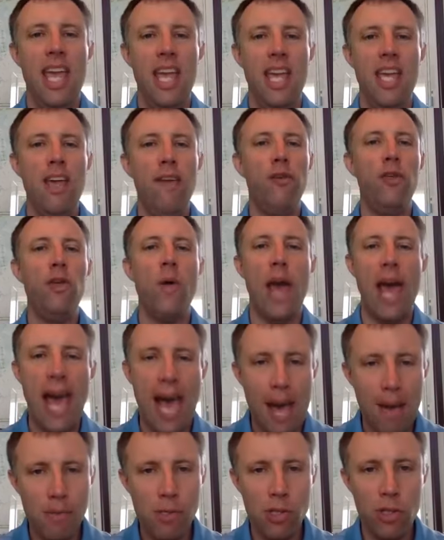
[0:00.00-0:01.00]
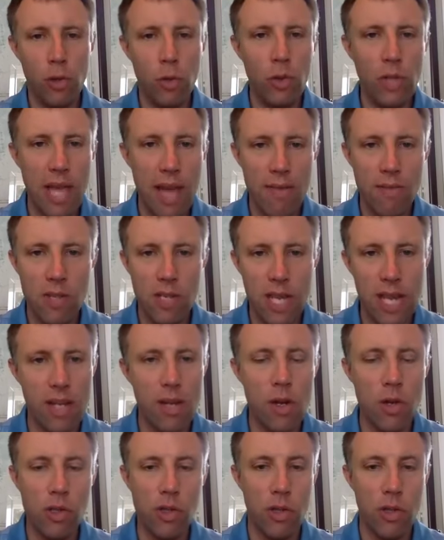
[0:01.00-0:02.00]
If you absolutely have to
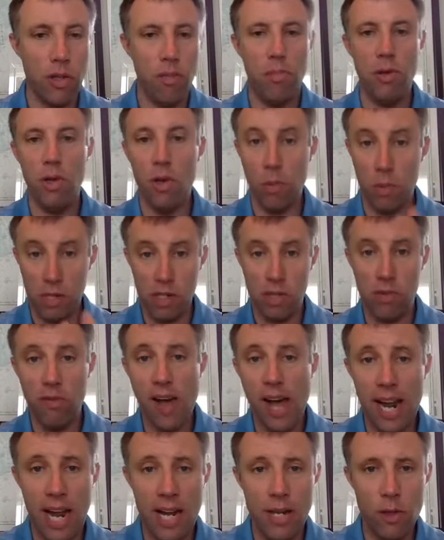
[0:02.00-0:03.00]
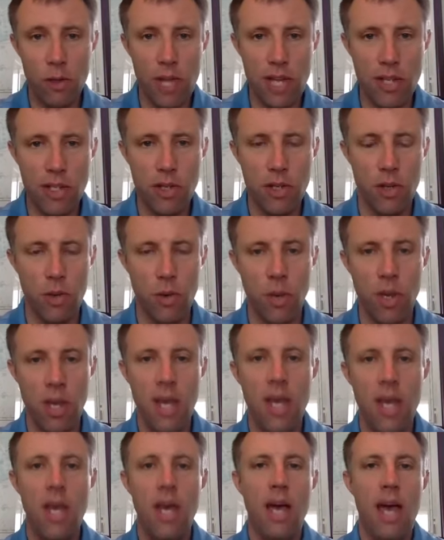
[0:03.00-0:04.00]
take notes on the computer, which is fine, I do that too,
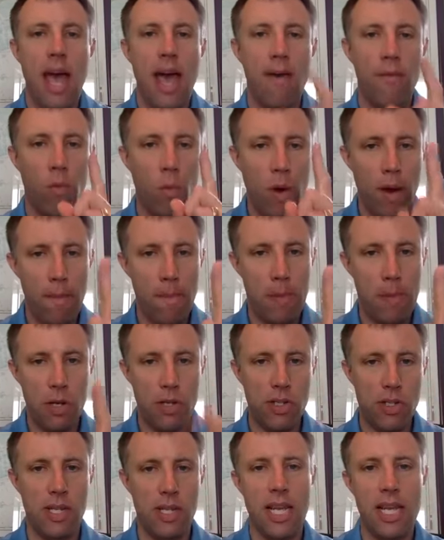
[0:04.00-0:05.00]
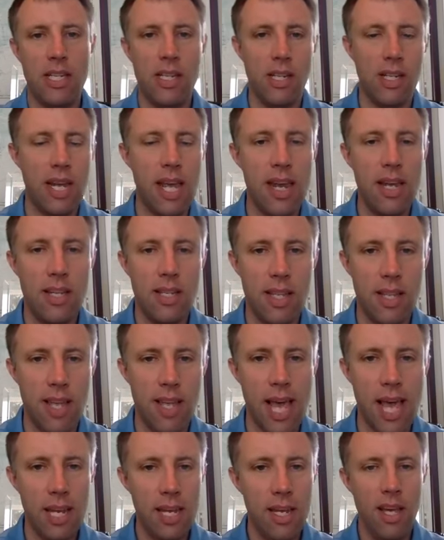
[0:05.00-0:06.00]
have one person designated to
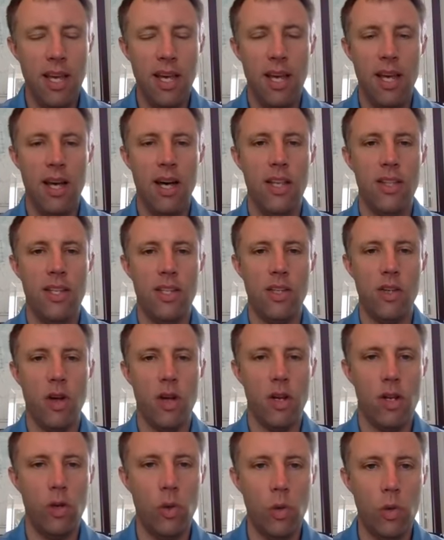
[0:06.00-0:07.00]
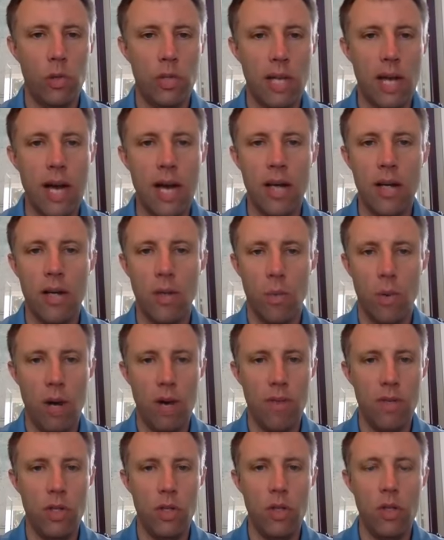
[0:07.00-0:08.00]
that that's on a Google Doc or
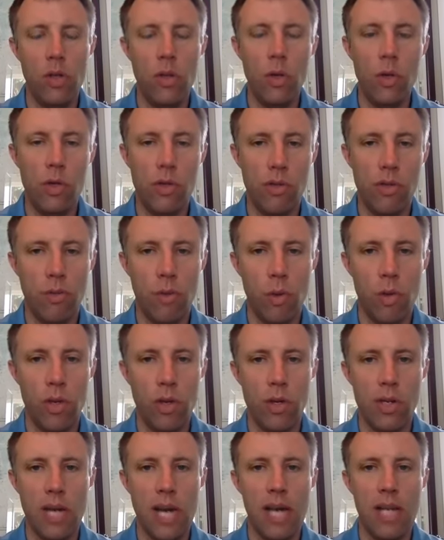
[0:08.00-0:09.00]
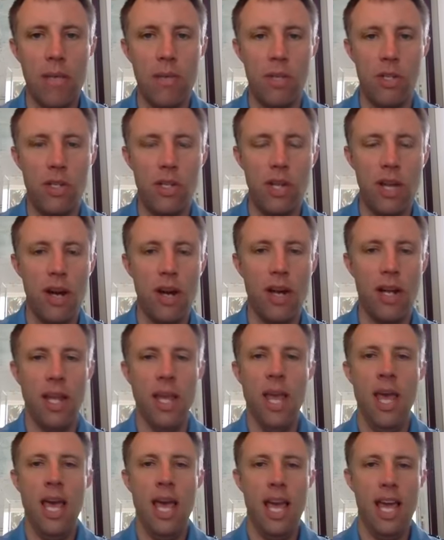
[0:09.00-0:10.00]
whatever you use for your document sharing
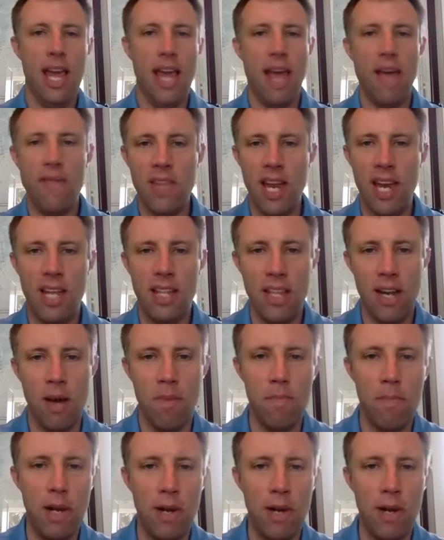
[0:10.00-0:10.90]
and have that in there.